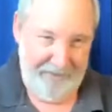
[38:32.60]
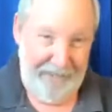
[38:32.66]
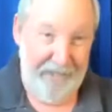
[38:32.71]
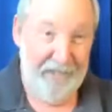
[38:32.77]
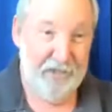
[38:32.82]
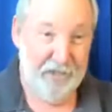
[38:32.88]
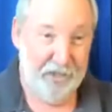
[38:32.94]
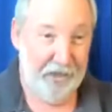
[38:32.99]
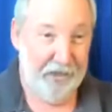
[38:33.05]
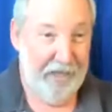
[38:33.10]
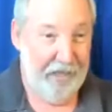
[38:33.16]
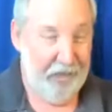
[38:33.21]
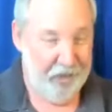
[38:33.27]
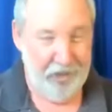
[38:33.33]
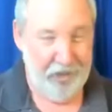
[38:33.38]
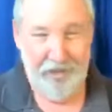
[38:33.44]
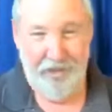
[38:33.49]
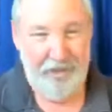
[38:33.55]

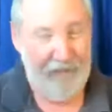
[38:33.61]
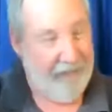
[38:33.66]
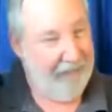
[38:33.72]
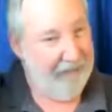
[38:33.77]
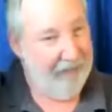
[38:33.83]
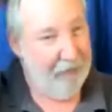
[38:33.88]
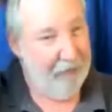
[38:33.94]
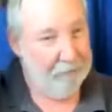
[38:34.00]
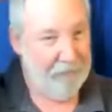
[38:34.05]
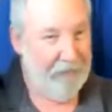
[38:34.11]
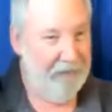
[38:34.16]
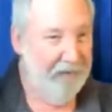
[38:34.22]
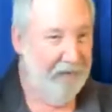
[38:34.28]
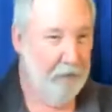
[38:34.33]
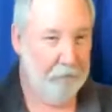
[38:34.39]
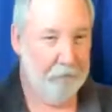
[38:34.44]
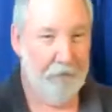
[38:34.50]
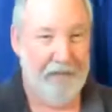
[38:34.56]
installation and update
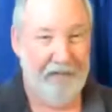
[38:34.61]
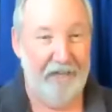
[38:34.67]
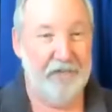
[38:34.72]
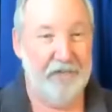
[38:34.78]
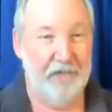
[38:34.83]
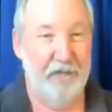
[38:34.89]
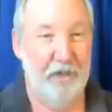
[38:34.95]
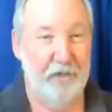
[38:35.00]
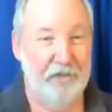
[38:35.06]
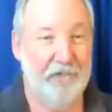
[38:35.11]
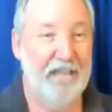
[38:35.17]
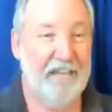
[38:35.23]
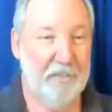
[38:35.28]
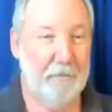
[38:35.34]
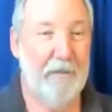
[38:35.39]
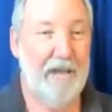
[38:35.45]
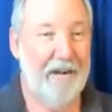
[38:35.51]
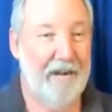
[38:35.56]
and upgrade. Each of those
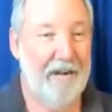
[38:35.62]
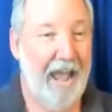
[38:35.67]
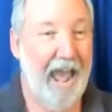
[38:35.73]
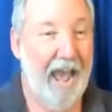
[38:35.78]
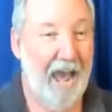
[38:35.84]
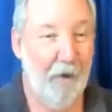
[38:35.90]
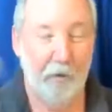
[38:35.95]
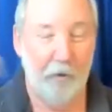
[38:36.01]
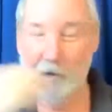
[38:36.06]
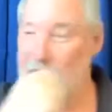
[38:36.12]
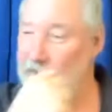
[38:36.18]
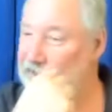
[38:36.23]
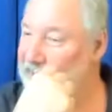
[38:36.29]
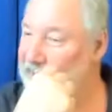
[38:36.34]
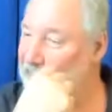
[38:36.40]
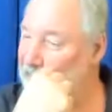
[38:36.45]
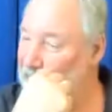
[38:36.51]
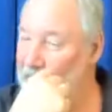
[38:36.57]
takes about an hour.
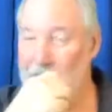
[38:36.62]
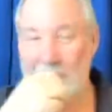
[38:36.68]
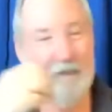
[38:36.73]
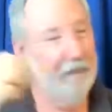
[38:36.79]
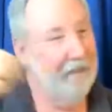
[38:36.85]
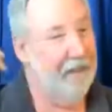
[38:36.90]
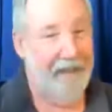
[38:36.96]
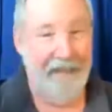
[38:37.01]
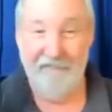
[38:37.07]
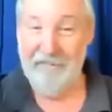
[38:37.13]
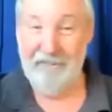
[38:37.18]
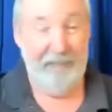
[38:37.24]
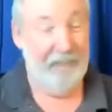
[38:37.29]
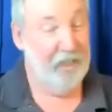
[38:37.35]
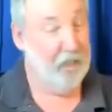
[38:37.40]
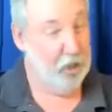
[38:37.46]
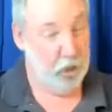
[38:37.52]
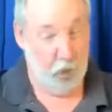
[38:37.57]
So I have at
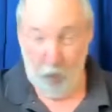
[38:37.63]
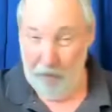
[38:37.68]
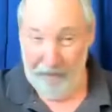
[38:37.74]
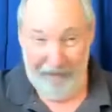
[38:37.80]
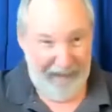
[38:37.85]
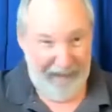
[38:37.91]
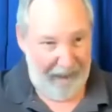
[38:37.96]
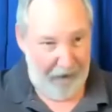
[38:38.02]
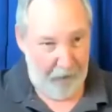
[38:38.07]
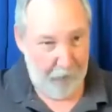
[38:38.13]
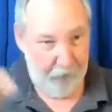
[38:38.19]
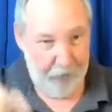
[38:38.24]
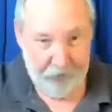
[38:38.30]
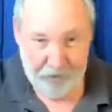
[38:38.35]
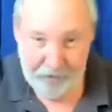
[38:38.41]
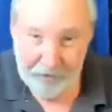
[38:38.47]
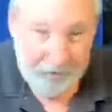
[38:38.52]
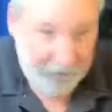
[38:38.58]
least 20
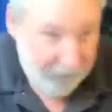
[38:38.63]
hours